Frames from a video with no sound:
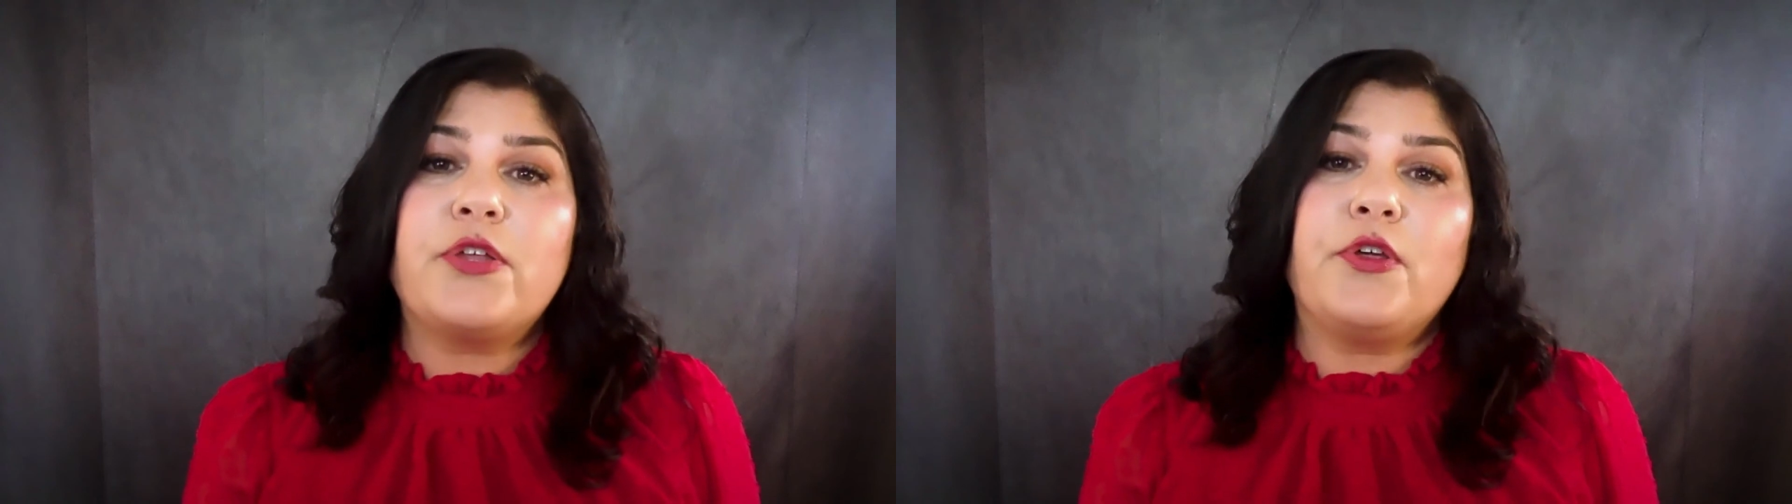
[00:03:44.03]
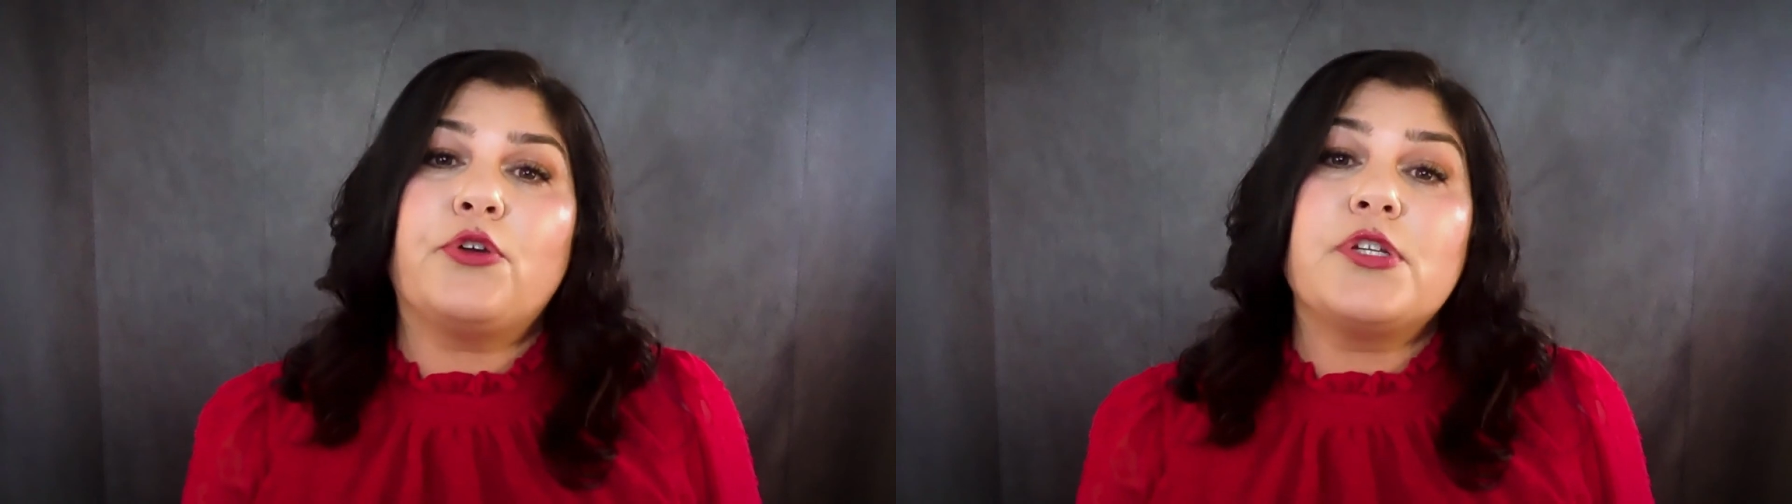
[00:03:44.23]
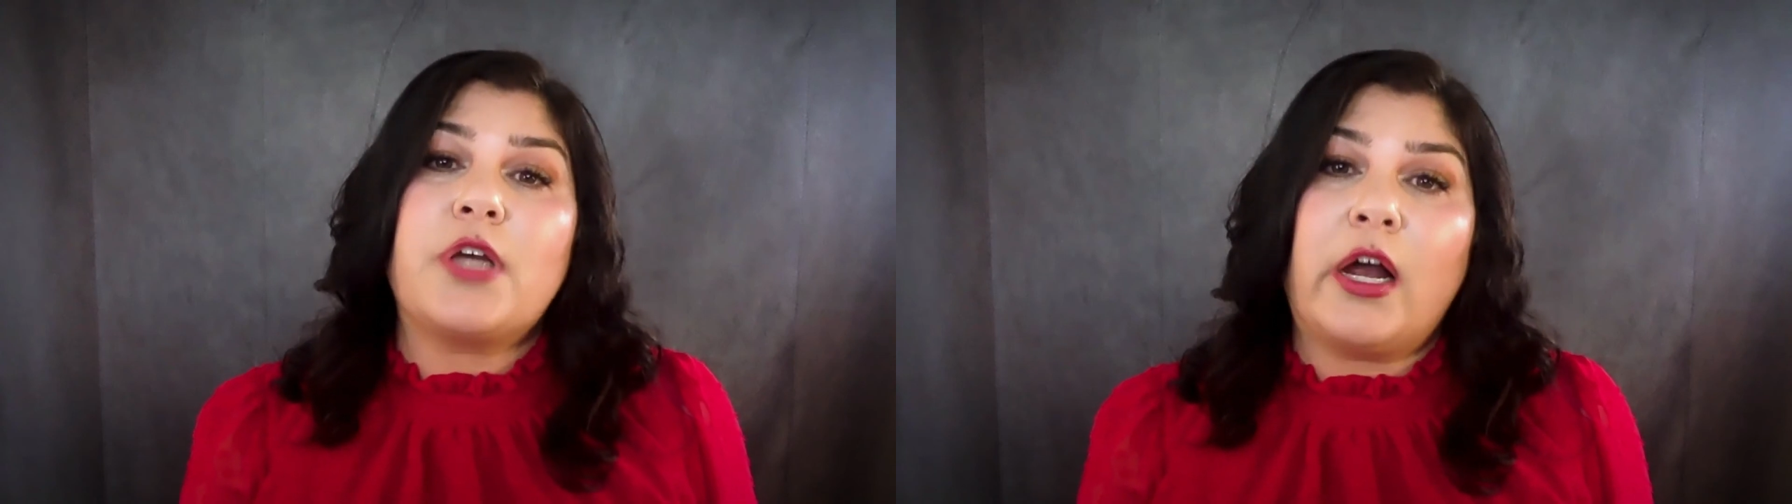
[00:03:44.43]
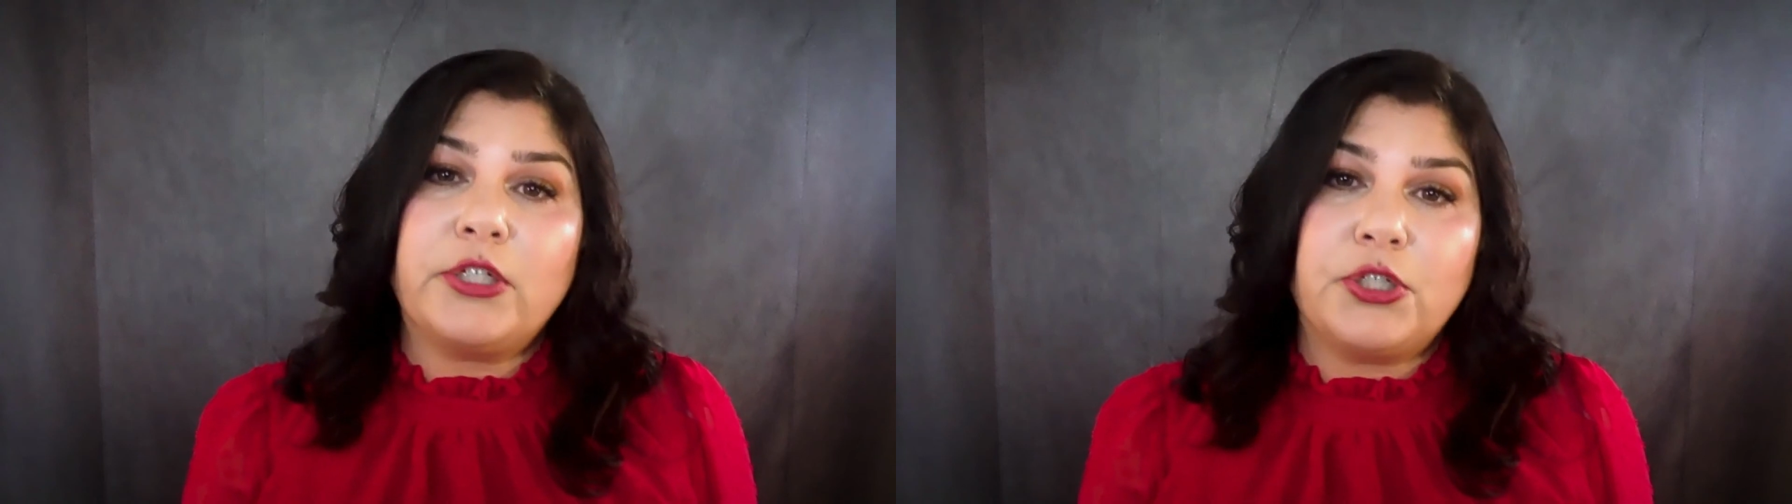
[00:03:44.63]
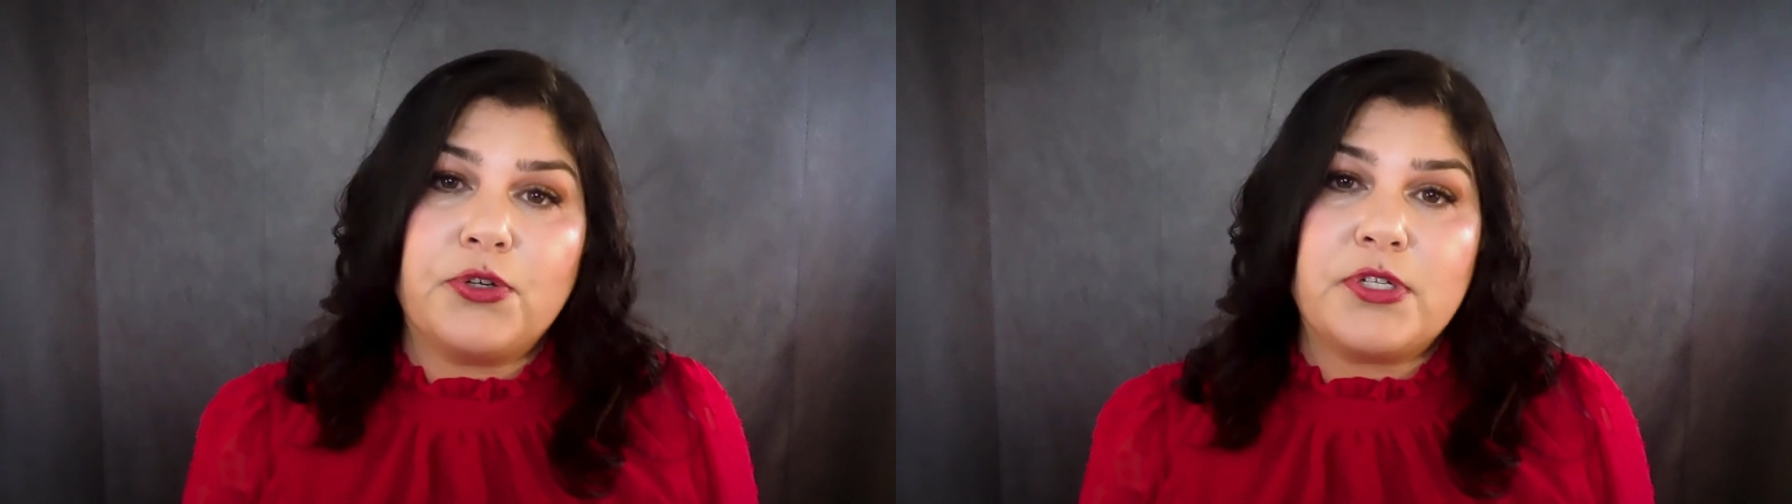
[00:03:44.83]
so that
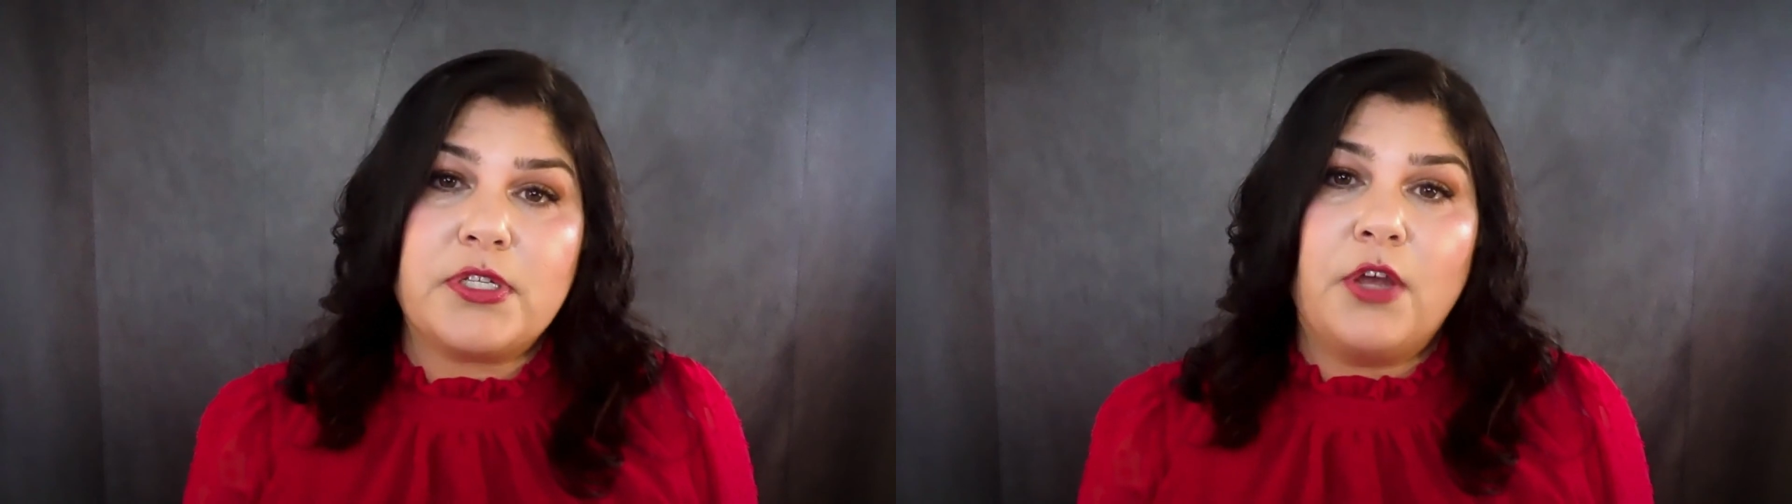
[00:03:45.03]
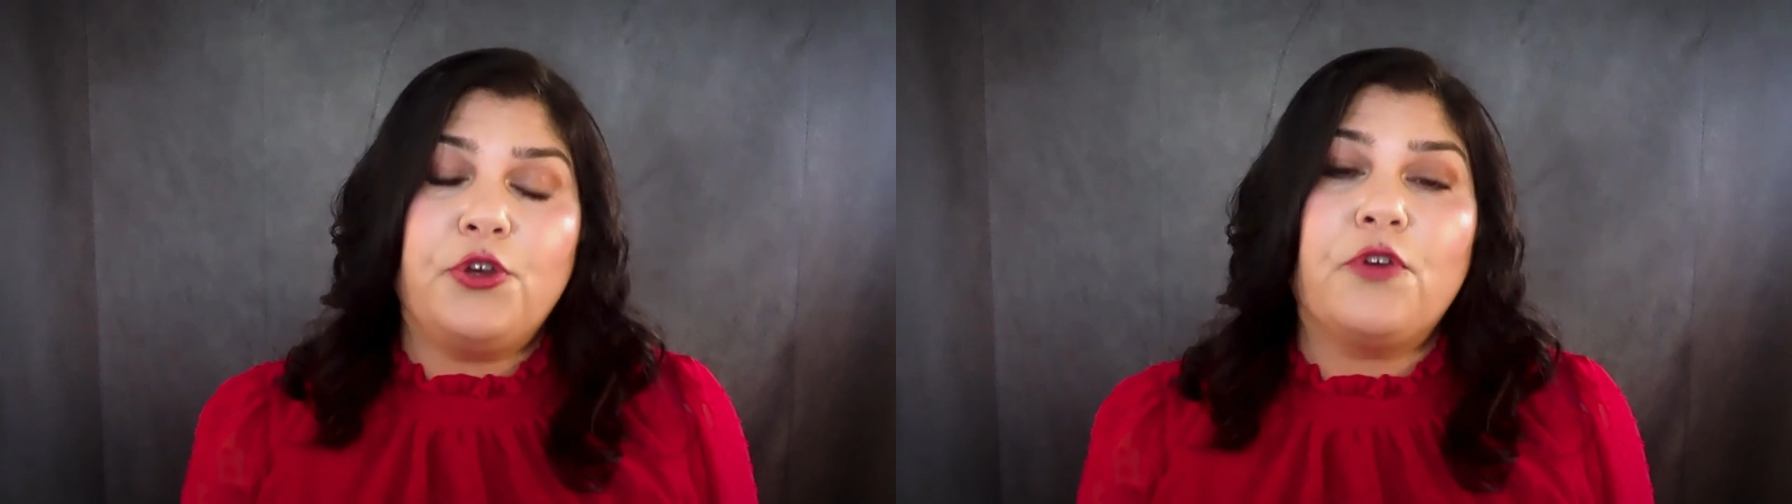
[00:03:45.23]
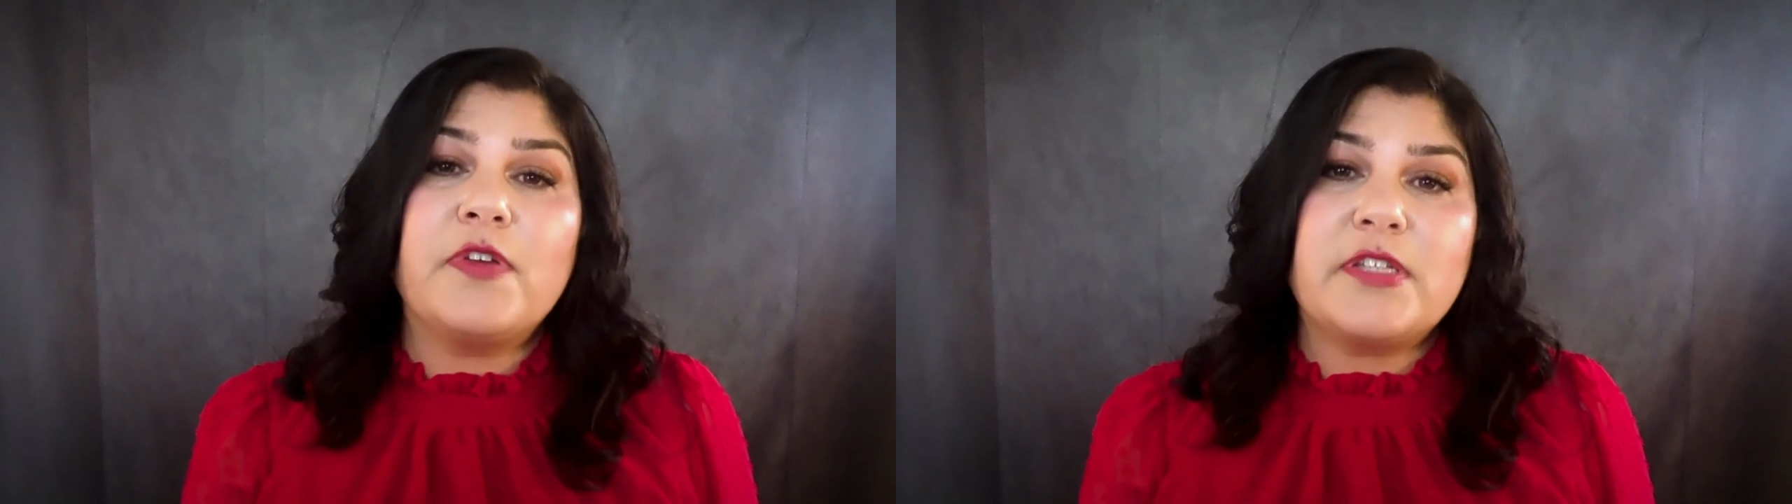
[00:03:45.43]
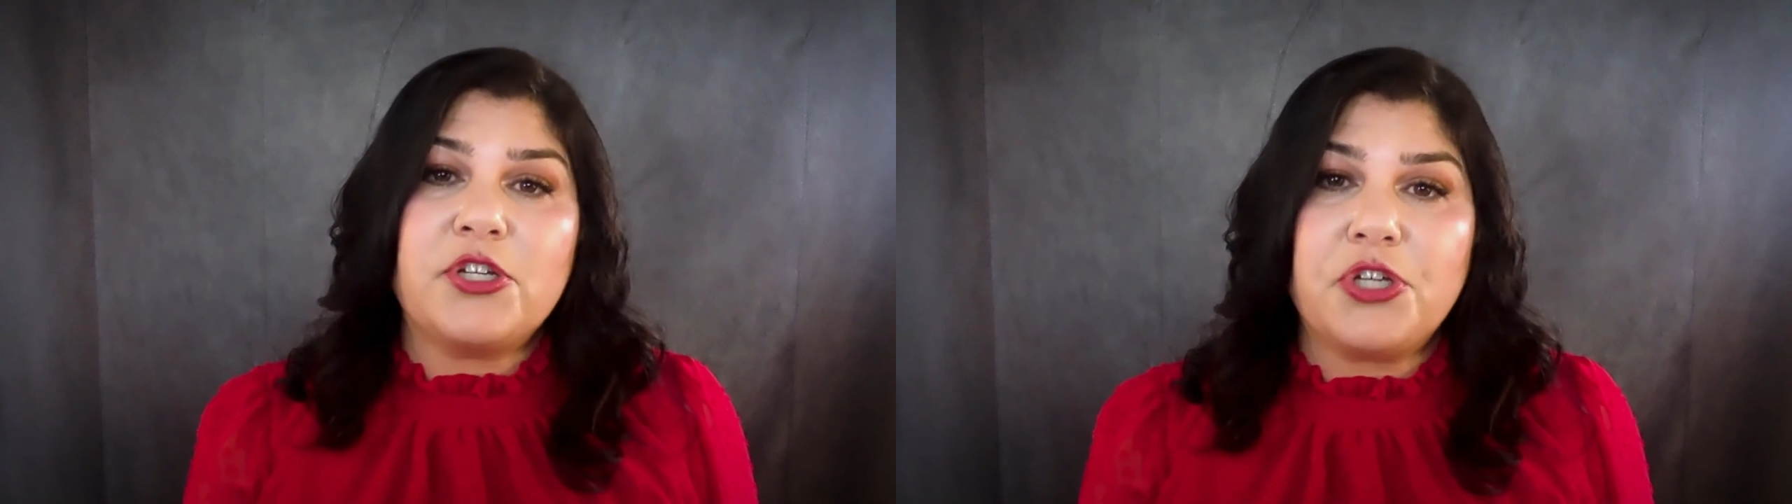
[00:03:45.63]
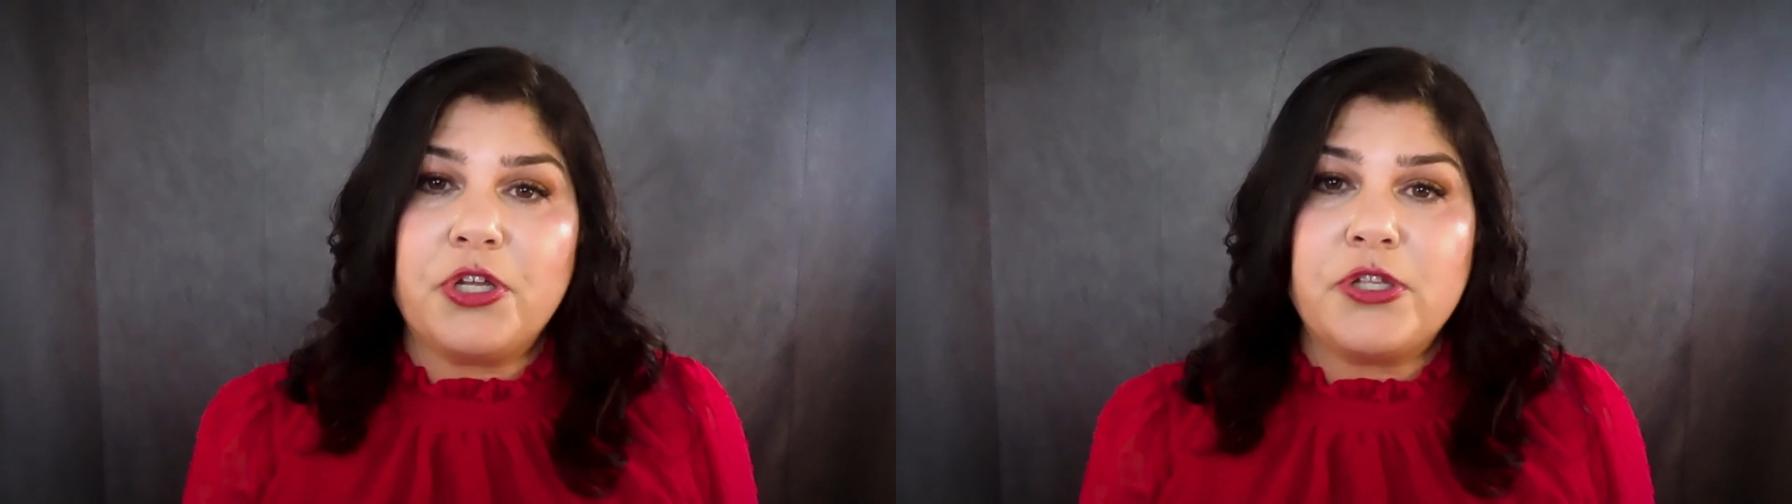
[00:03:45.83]
your
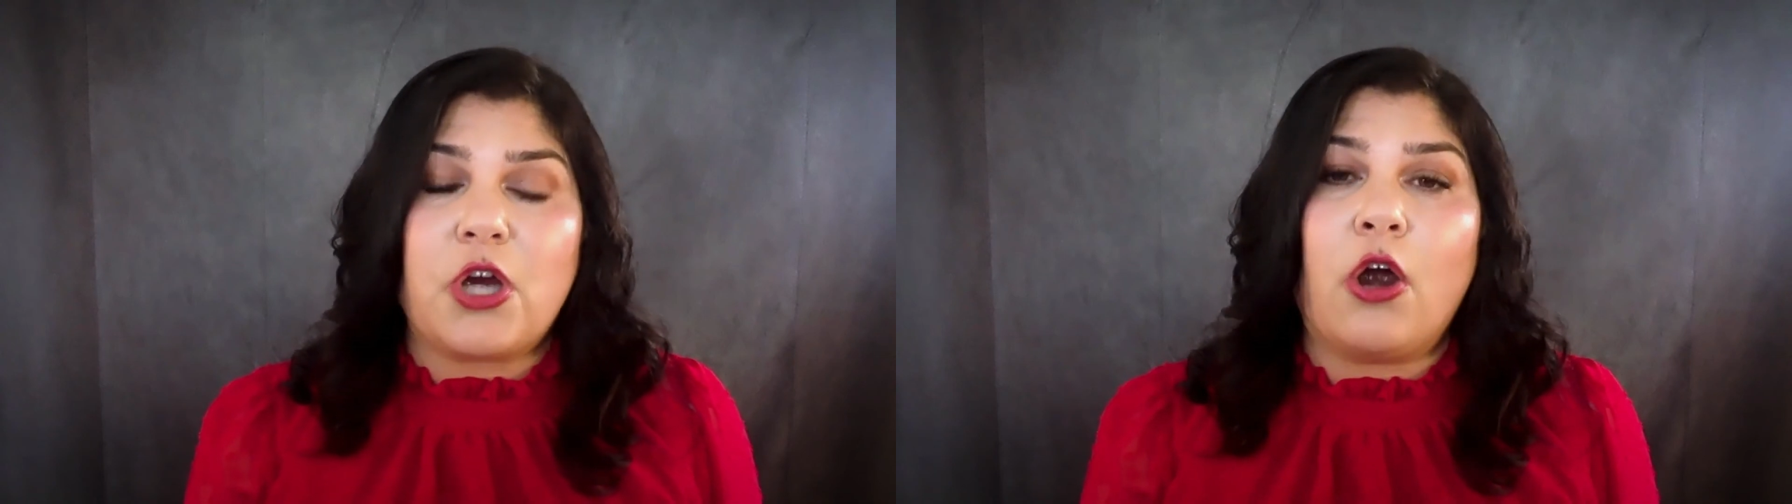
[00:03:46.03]
physicians